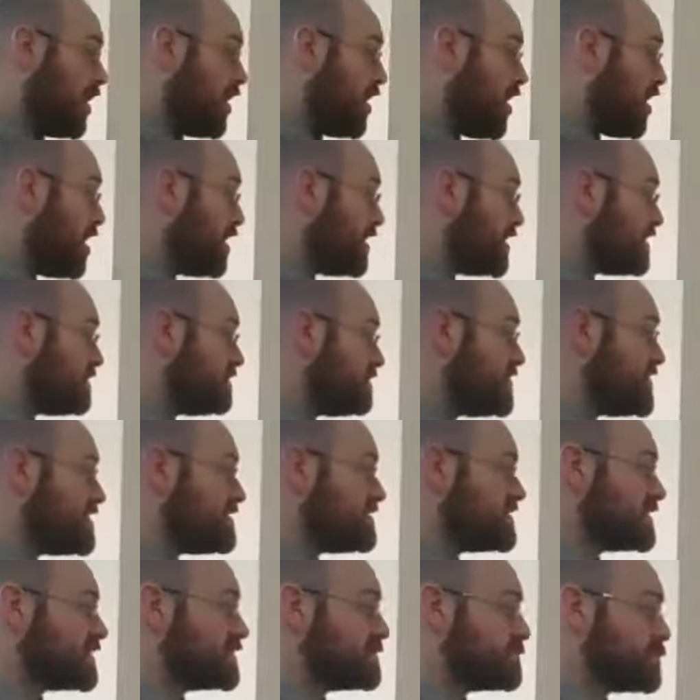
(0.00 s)
All of these
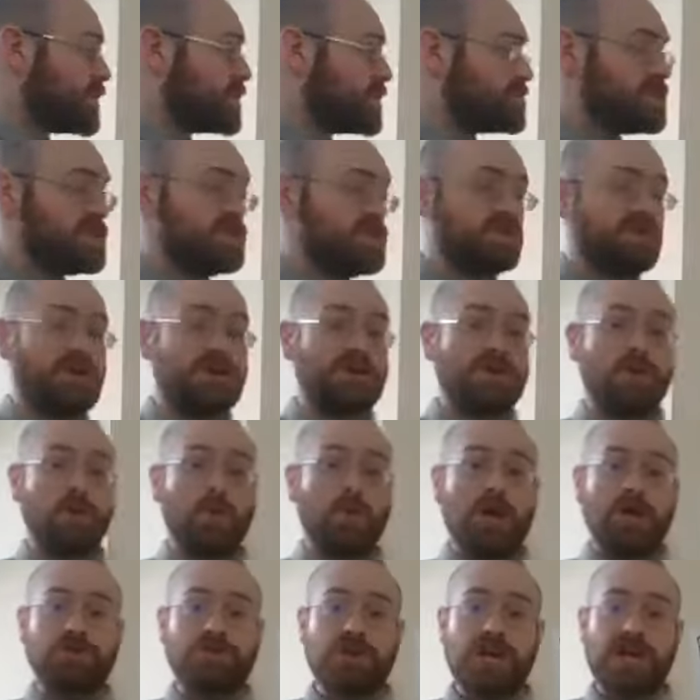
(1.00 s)
expressions are in
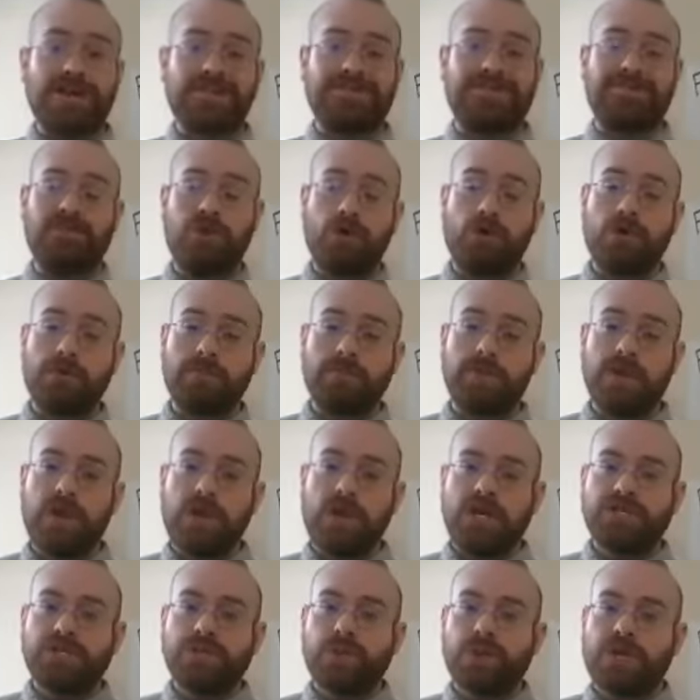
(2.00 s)
quadratic form,
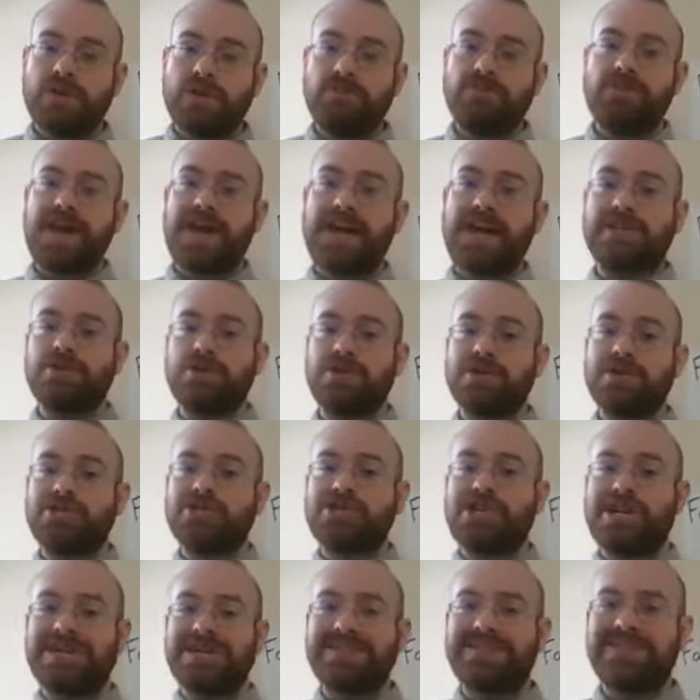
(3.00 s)
so we can factor it
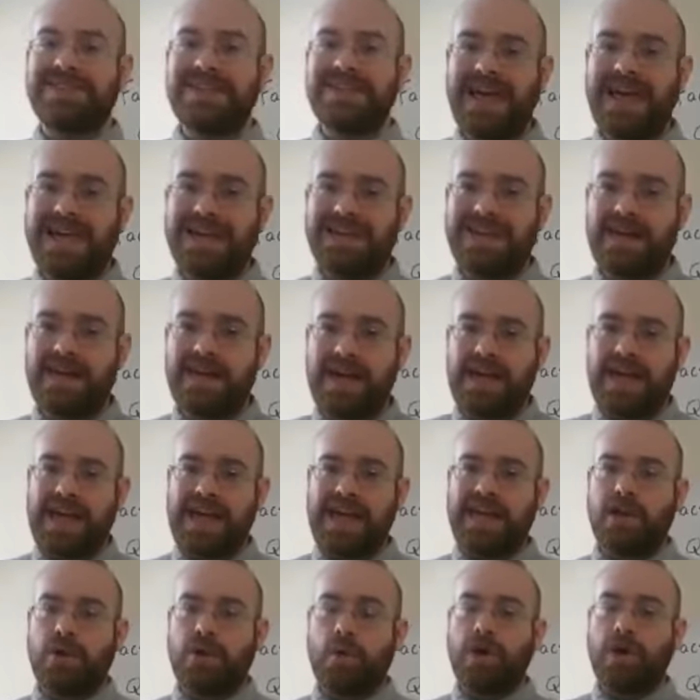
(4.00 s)
just like
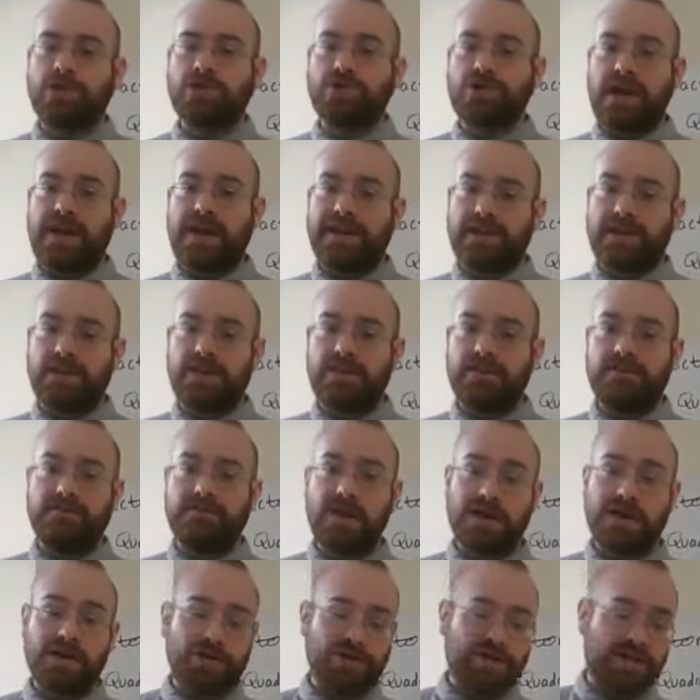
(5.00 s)
a quadratic
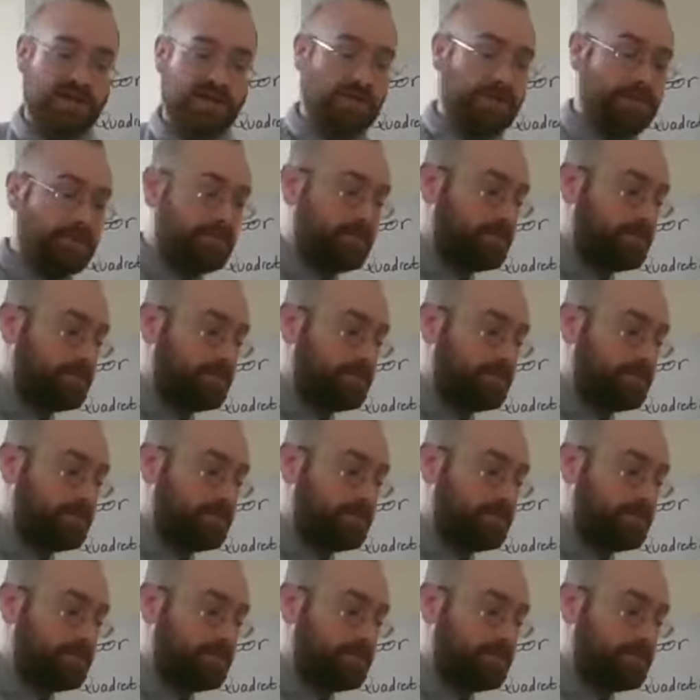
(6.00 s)
function.